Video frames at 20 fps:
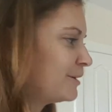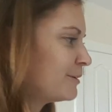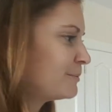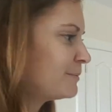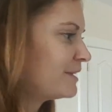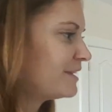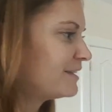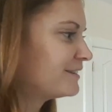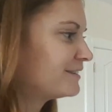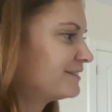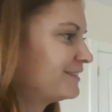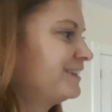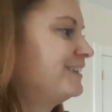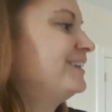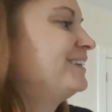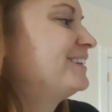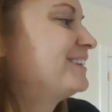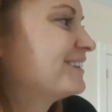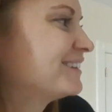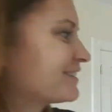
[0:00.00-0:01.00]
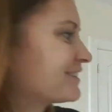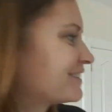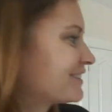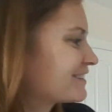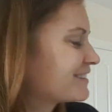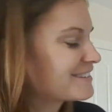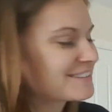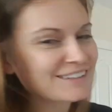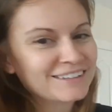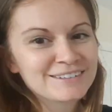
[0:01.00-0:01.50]
meat,
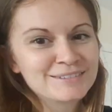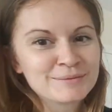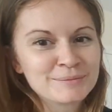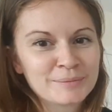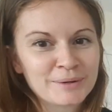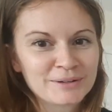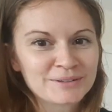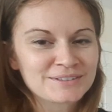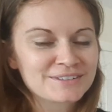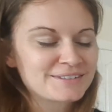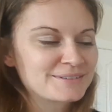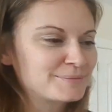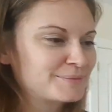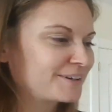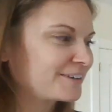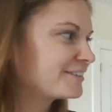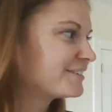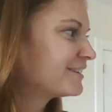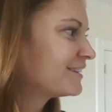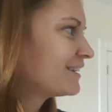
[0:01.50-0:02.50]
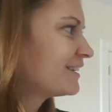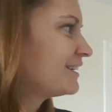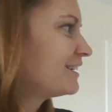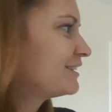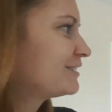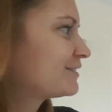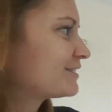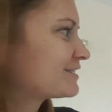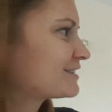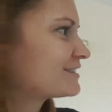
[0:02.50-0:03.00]
skin, bones, blood,
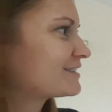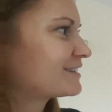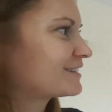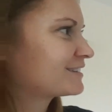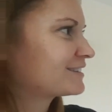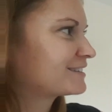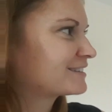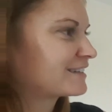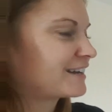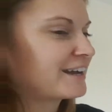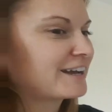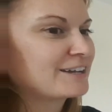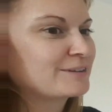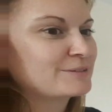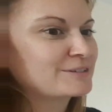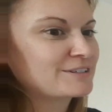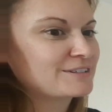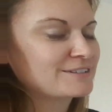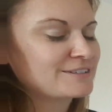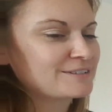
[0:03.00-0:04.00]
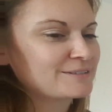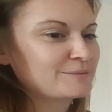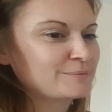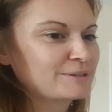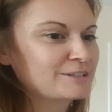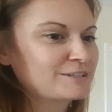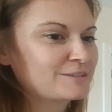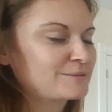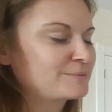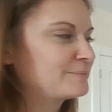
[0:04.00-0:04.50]
versus like the sky, which is
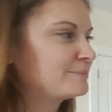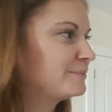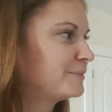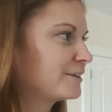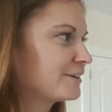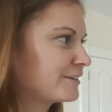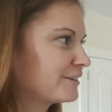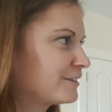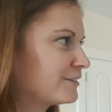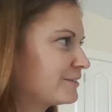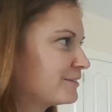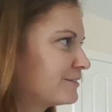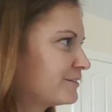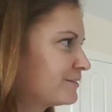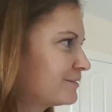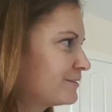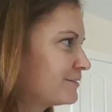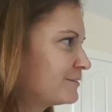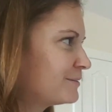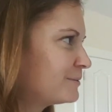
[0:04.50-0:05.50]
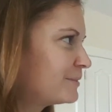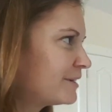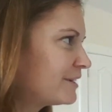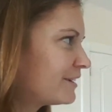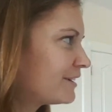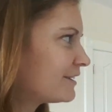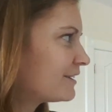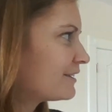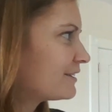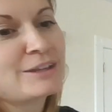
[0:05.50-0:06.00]
much bigger than we
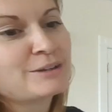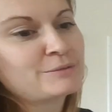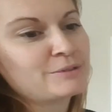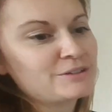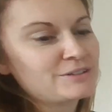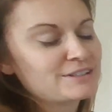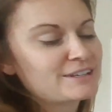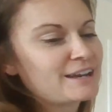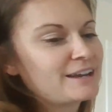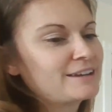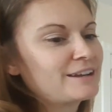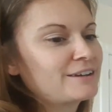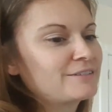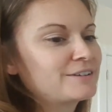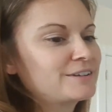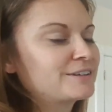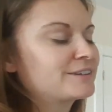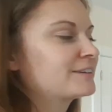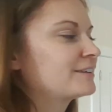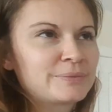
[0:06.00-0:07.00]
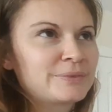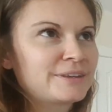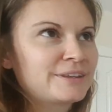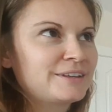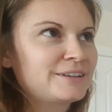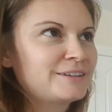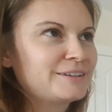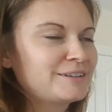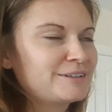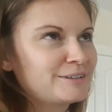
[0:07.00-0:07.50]
are. Like when you're skydiving,
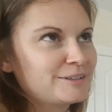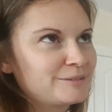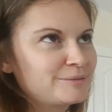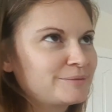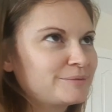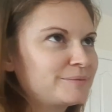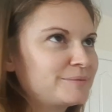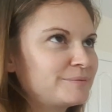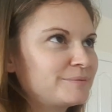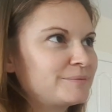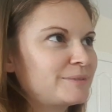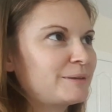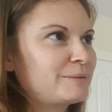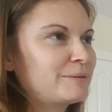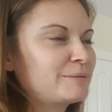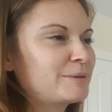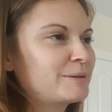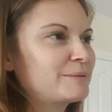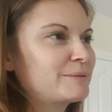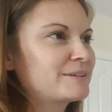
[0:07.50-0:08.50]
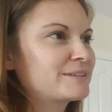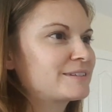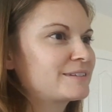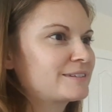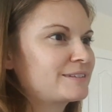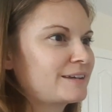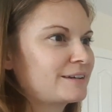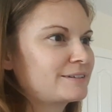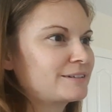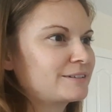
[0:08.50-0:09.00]
I mean, maybe it's
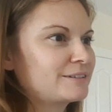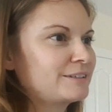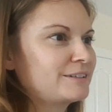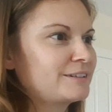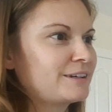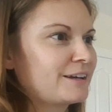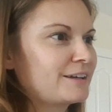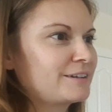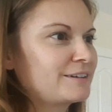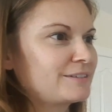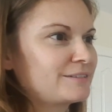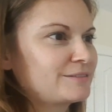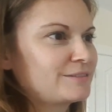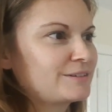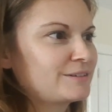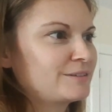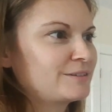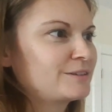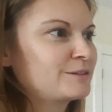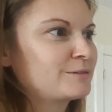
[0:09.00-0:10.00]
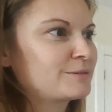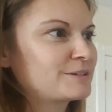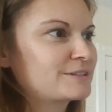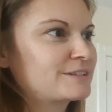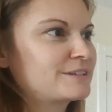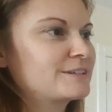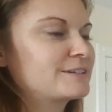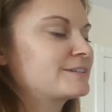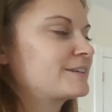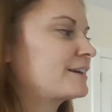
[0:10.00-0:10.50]
technically not the
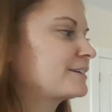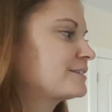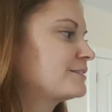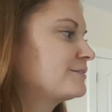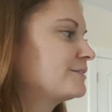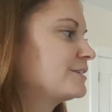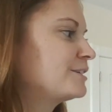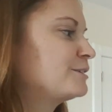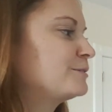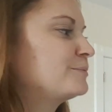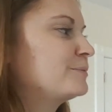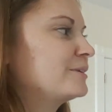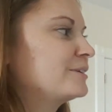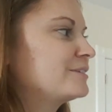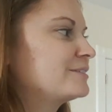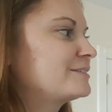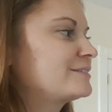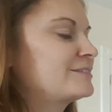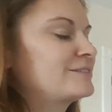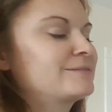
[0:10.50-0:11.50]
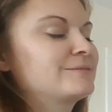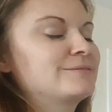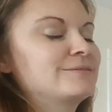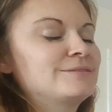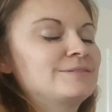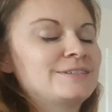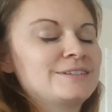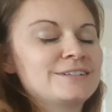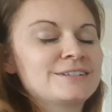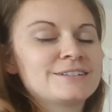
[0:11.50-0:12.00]
riskiest activity, but it
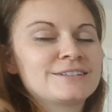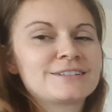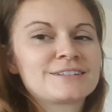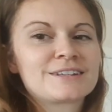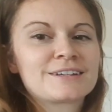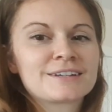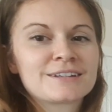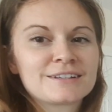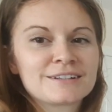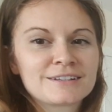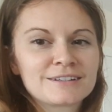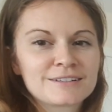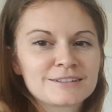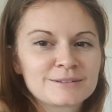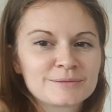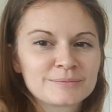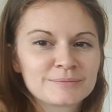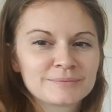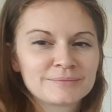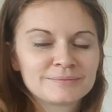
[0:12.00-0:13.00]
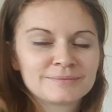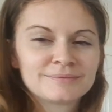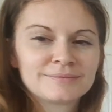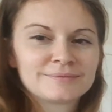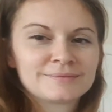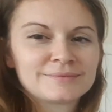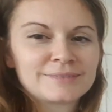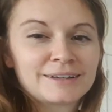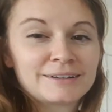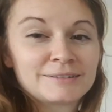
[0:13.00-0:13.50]
feels like it is,
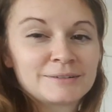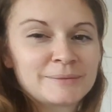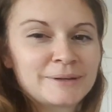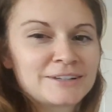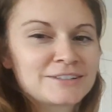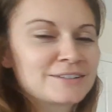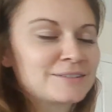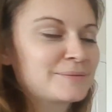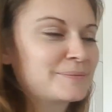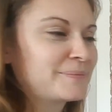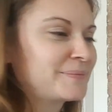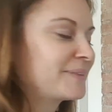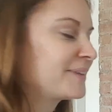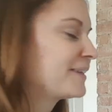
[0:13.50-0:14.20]
I would imagine.